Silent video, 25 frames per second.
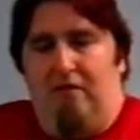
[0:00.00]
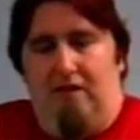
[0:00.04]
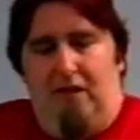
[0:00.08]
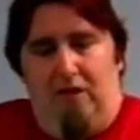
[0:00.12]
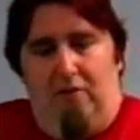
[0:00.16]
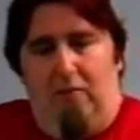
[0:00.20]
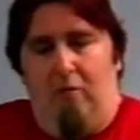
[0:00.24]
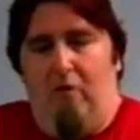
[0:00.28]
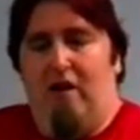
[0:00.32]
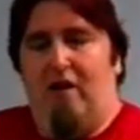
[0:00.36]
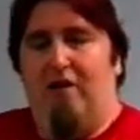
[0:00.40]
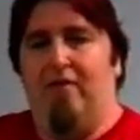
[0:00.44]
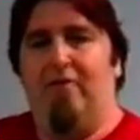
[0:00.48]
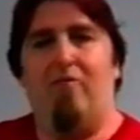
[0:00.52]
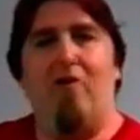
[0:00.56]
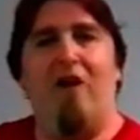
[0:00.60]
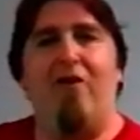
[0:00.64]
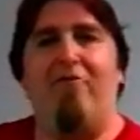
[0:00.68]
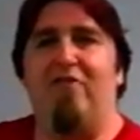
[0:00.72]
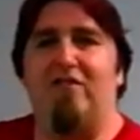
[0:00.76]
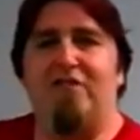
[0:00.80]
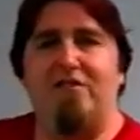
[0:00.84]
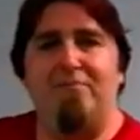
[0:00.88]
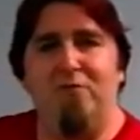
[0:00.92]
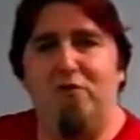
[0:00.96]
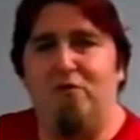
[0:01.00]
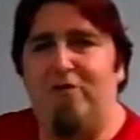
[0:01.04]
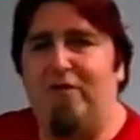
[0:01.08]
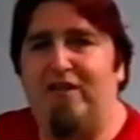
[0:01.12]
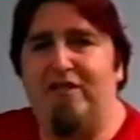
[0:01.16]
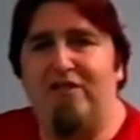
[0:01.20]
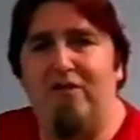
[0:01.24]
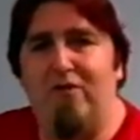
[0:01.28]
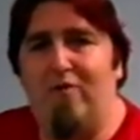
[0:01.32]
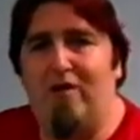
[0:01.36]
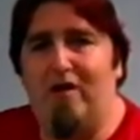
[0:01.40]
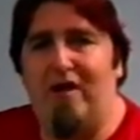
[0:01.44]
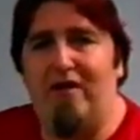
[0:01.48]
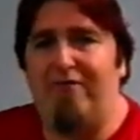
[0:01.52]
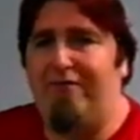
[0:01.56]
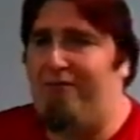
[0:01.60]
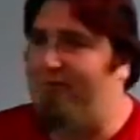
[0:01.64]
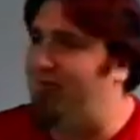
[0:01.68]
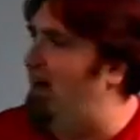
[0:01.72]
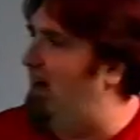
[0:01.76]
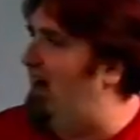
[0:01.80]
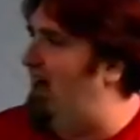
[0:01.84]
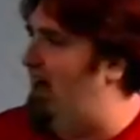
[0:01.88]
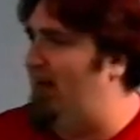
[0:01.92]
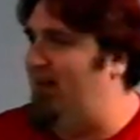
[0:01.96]
You want to reference movies or whatever?
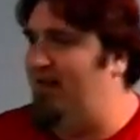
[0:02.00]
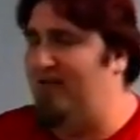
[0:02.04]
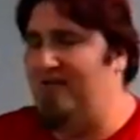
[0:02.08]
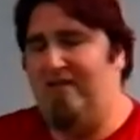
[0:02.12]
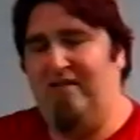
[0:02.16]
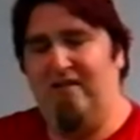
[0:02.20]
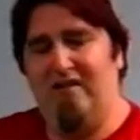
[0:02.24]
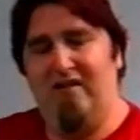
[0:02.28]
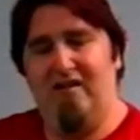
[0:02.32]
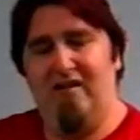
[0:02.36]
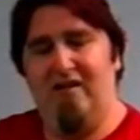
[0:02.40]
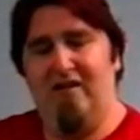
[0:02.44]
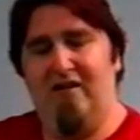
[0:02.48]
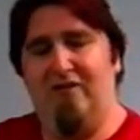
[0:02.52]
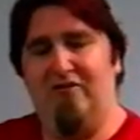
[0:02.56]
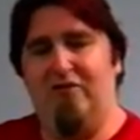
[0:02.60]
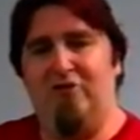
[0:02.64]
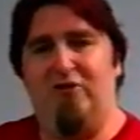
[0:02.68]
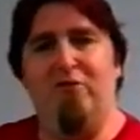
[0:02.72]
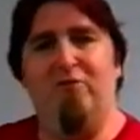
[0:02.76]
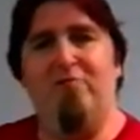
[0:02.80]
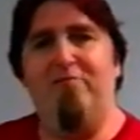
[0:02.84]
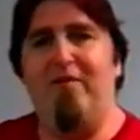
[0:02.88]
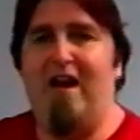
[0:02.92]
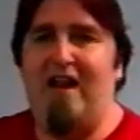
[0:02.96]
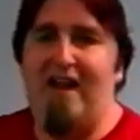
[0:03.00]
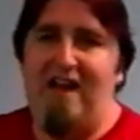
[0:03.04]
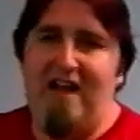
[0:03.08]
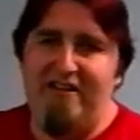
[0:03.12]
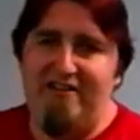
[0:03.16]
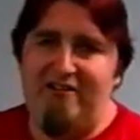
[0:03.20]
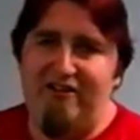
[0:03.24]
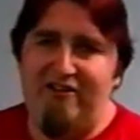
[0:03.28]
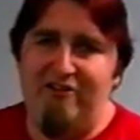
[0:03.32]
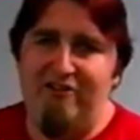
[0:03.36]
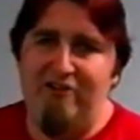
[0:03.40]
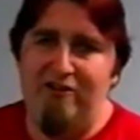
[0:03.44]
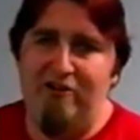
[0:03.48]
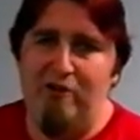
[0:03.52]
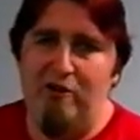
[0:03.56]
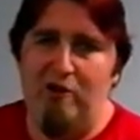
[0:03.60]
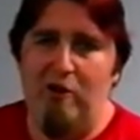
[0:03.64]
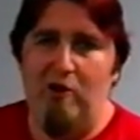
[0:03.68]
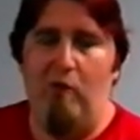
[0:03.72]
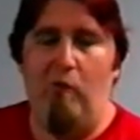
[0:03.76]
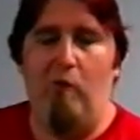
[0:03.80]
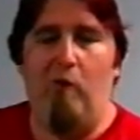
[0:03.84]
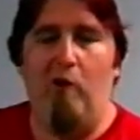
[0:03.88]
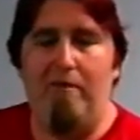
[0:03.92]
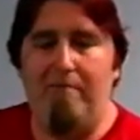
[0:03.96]
Fine. Two men enter,
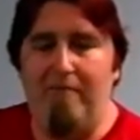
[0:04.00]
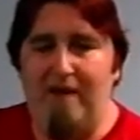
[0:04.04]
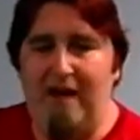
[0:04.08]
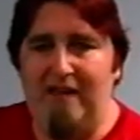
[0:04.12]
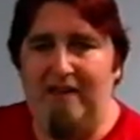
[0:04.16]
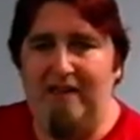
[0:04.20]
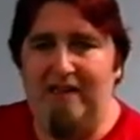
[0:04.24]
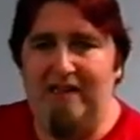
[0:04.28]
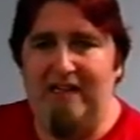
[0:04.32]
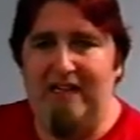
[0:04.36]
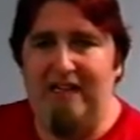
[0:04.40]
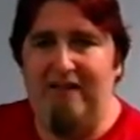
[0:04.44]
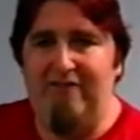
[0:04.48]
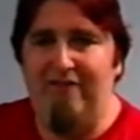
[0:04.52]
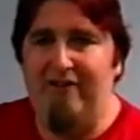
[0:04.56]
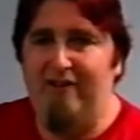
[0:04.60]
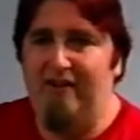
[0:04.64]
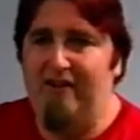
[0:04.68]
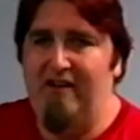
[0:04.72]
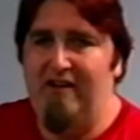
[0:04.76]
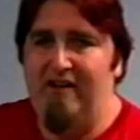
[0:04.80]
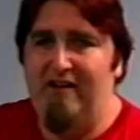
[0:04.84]
one man leave.